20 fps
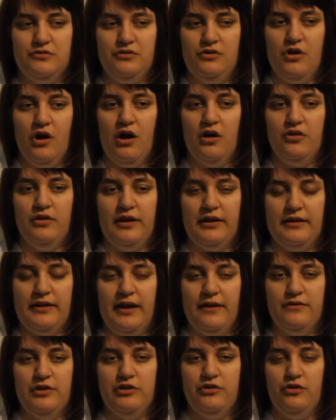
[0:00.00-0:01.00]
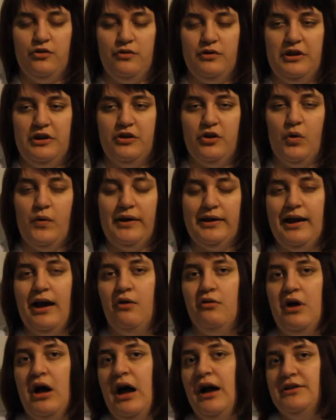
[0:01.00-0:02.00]
not like heavy duty going
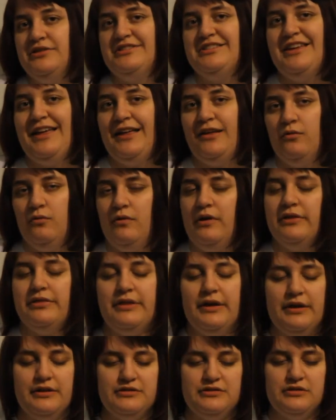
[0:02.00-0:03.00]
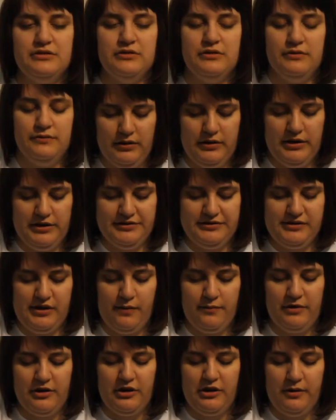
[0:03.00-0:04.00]
out hunting with it. Last
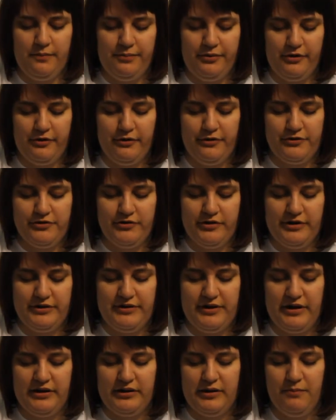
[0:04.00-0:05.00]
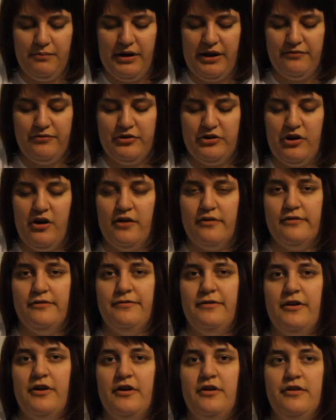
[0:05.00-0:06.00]
time we got a portrait taken by a
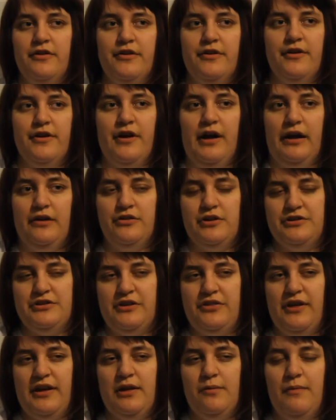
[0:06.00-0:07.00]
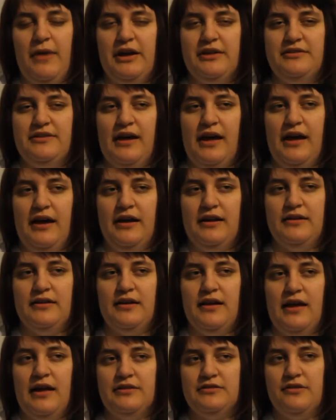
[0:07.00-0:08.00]
photographer, I like to think of my dad
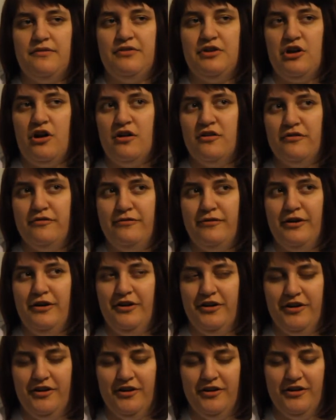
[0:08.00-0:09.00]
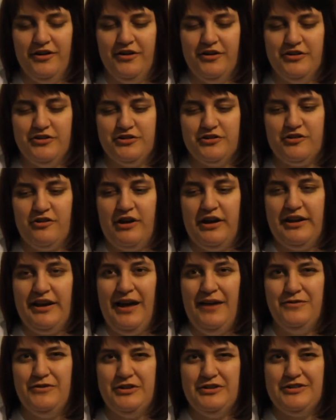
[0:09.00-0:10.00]
as a photographer, so I'd
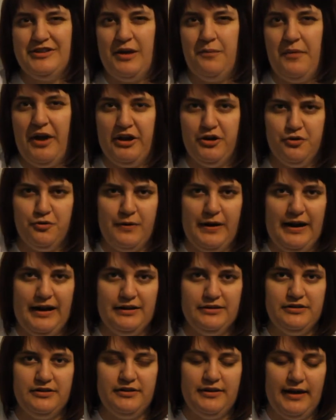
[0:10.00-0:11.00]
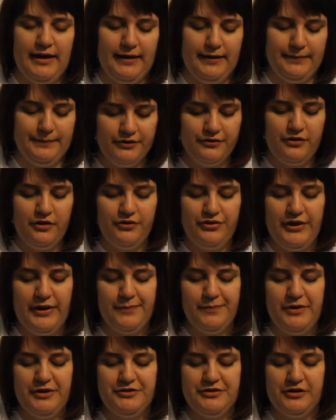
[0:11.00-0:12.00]
have to say my grad day. Do you
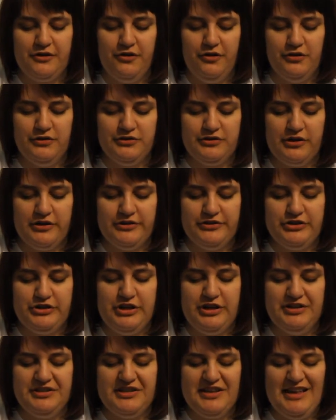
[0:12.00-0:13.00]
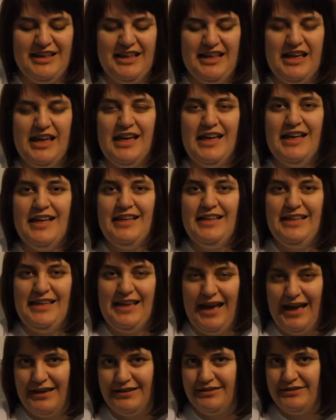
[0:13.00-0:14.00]
think musicals are cheesy?
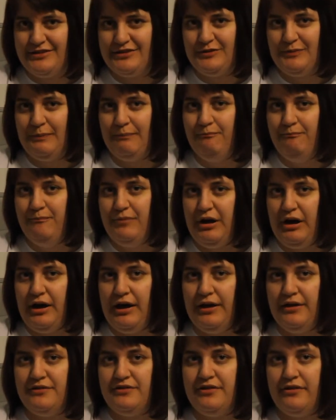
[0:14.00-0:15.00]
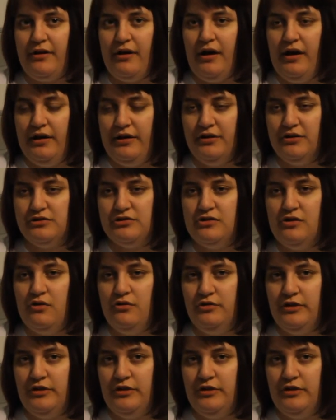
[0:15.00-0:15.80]
Yes, but I also